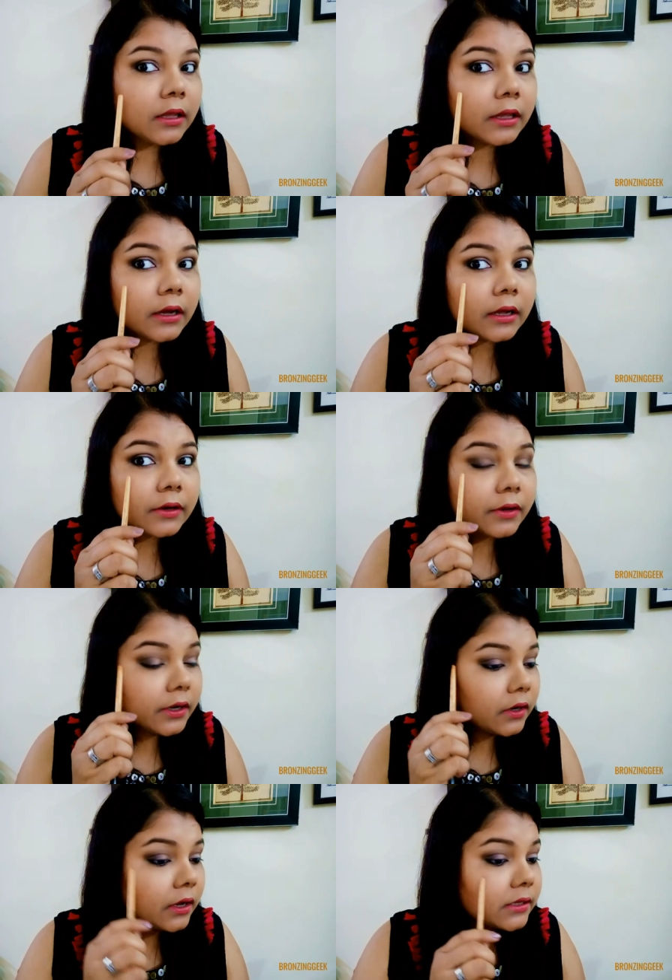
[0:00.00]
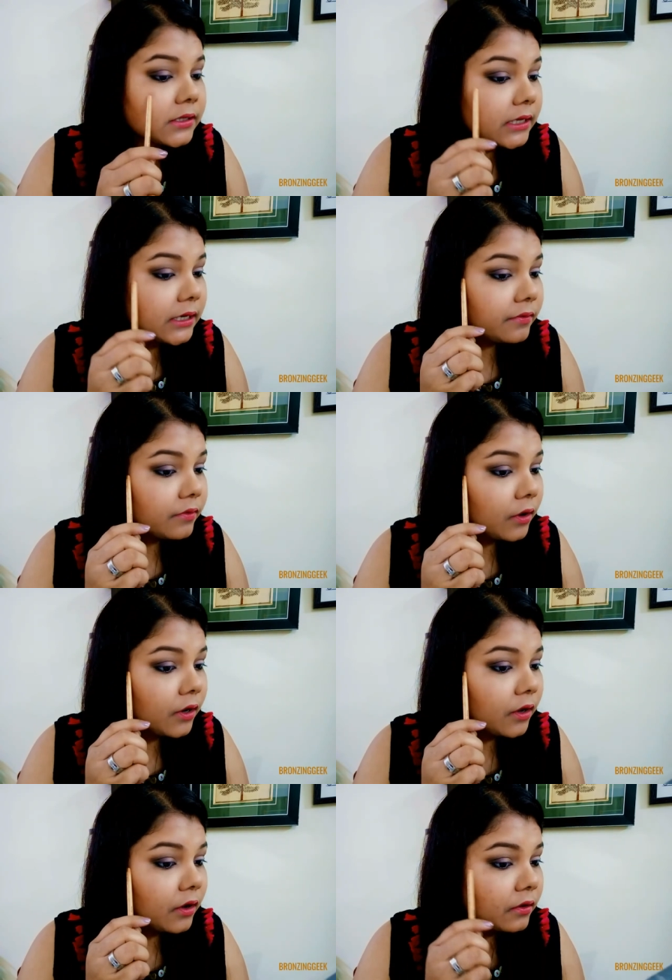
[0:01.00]
Here you cannot see any
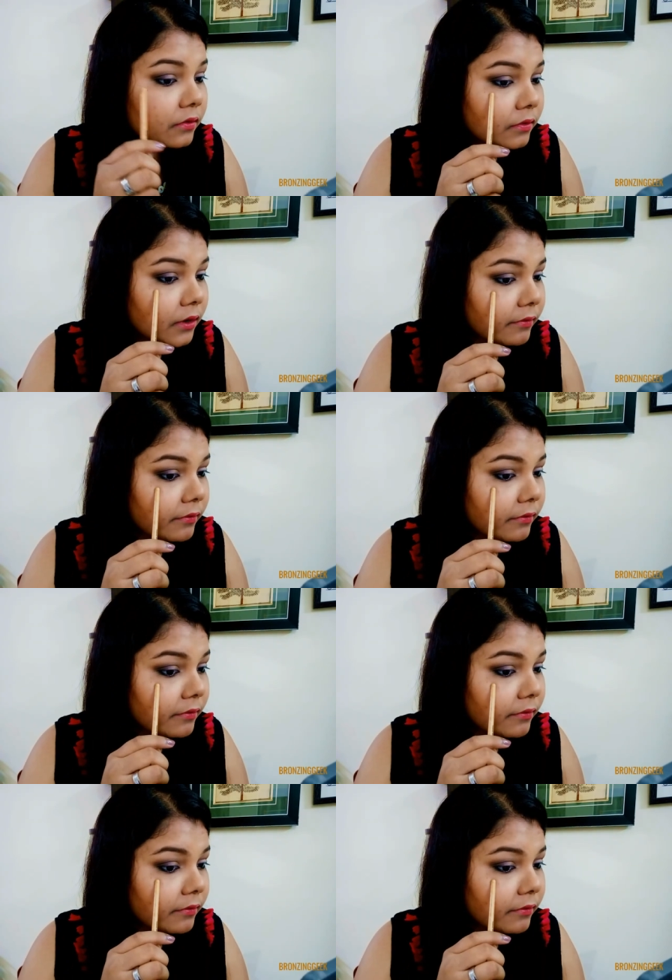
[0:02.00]
fall off.